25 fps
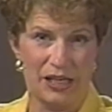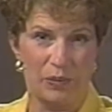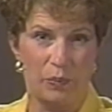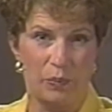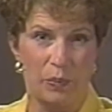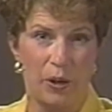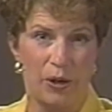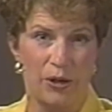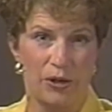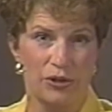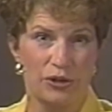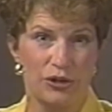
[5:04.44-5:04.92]

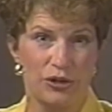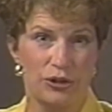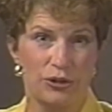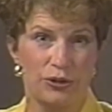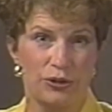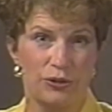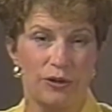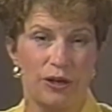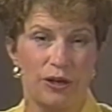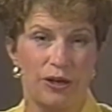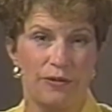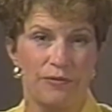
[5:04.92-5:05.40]
Part
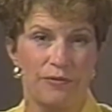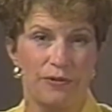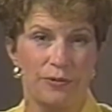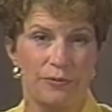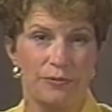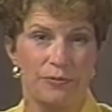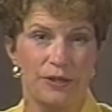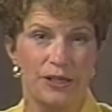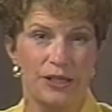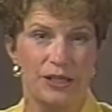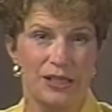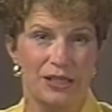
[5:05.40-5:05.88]
2 of the
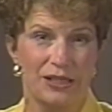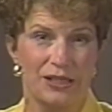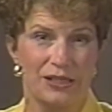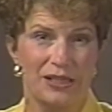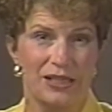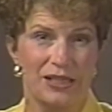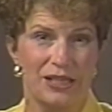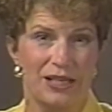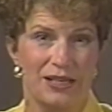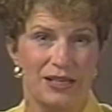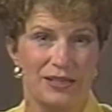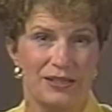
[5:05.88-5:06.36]
reading
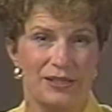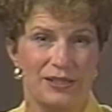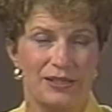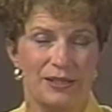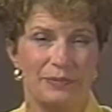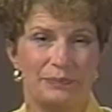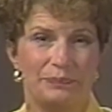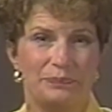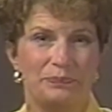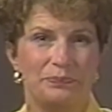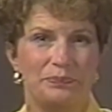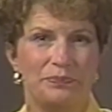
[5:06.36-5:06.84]
test.
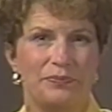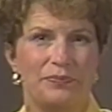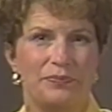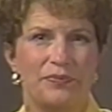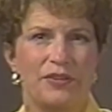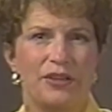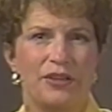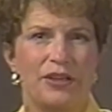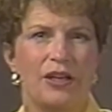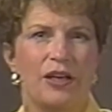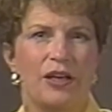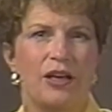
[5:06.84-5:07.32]

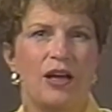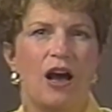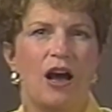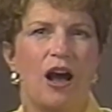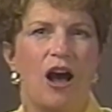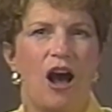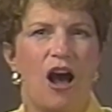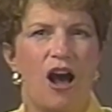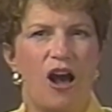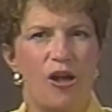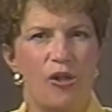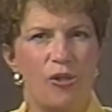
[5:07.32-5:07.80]

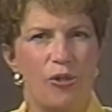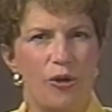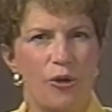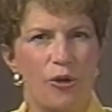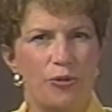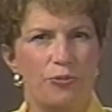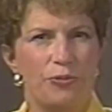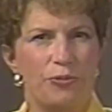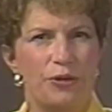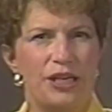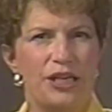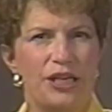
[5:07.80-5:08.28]
Although
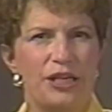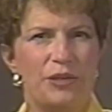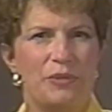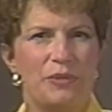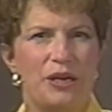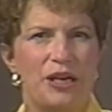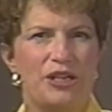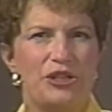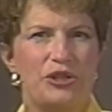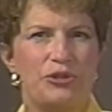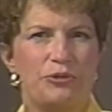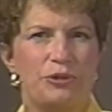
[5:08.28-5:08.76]
Reading
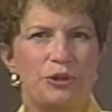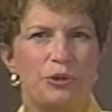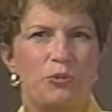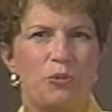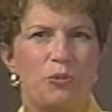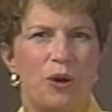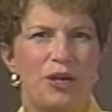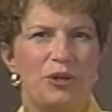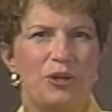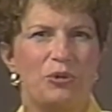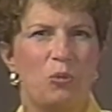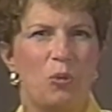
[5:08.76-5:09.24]
Mastery
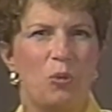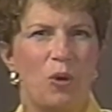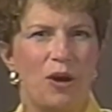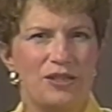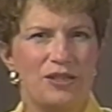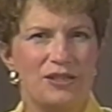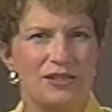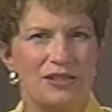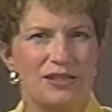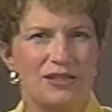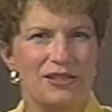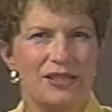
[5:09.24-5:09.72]
1
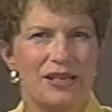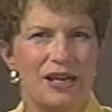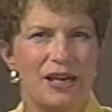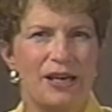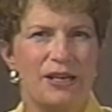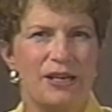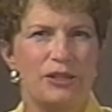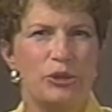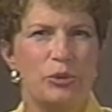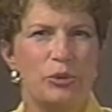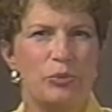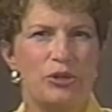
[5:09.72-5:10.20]
was
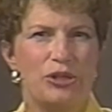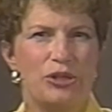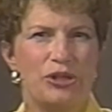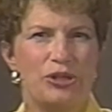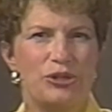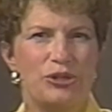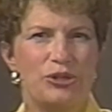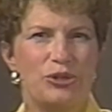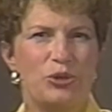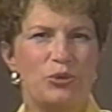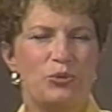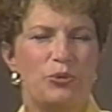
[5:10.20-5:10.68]
designed to be
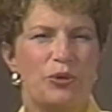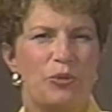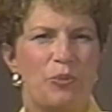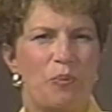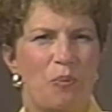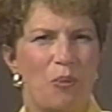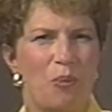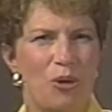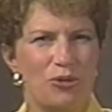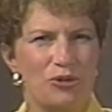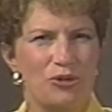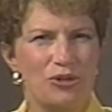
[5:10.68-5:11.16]
used with
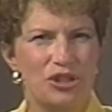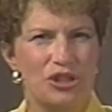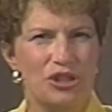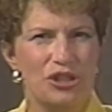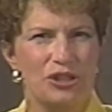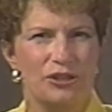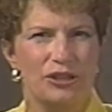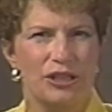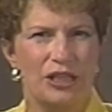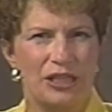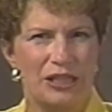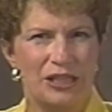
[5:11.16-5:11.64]
most
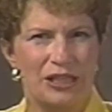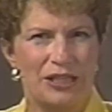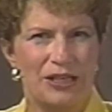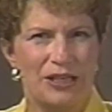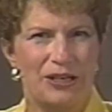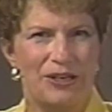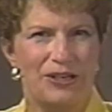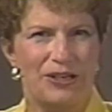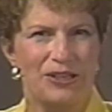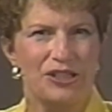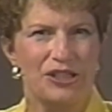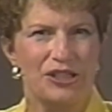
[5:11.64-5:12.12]

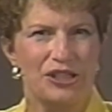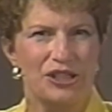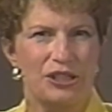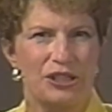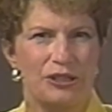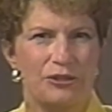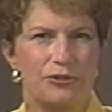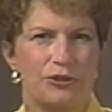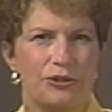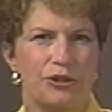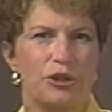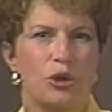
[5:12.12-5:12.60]
kindergarten
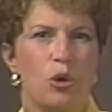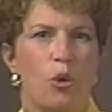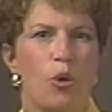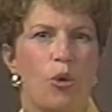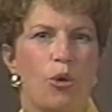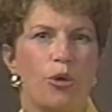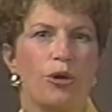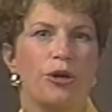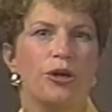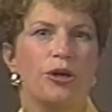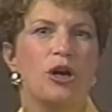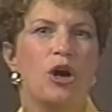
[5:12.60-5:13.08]
children
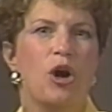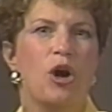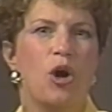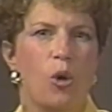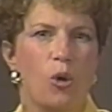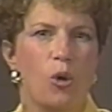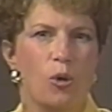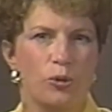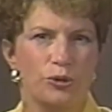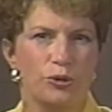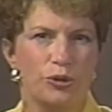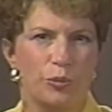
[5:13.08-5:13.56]
or
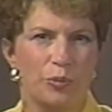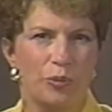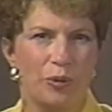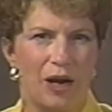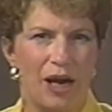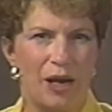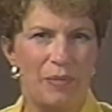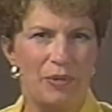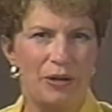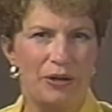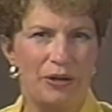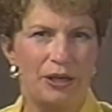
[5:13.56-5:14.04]
older
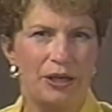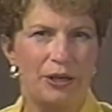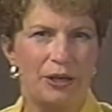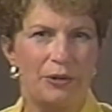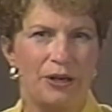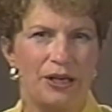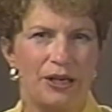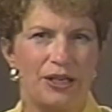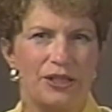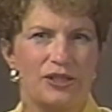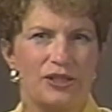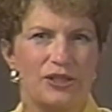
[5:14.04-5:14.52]
primary
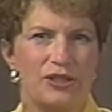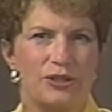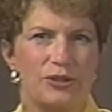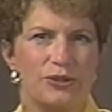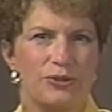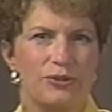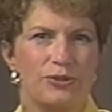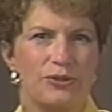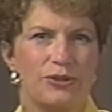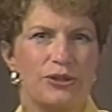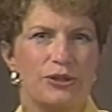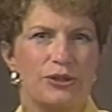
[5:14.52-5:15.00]
grade
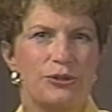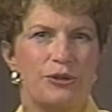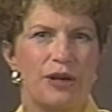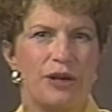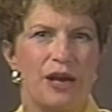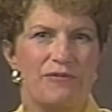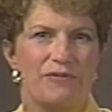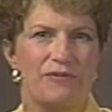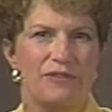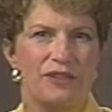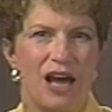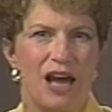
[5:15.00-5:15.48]
students who
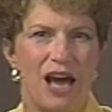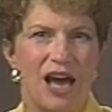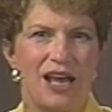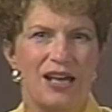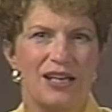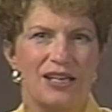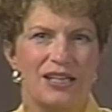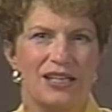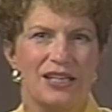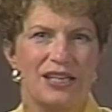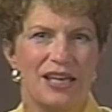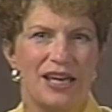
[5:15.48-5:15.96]
have not
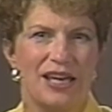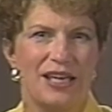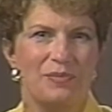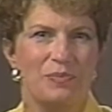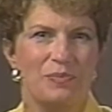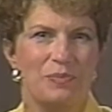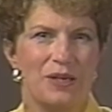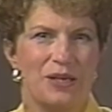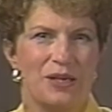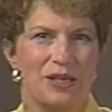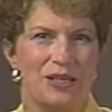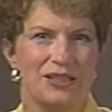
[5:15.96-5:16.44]
yet
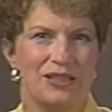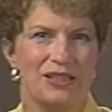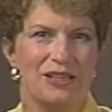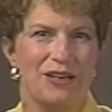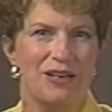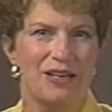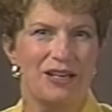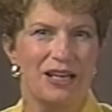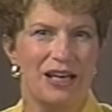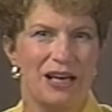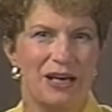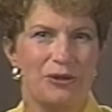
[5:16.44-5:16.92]
been
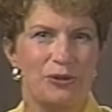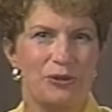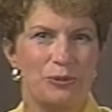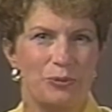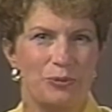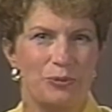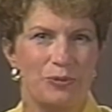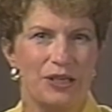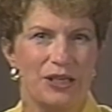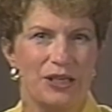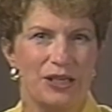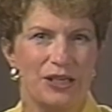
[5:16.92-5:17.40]
taught how to
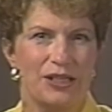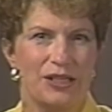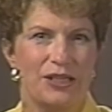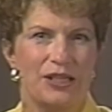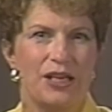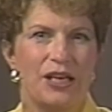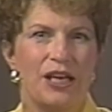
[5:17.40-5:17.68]
read,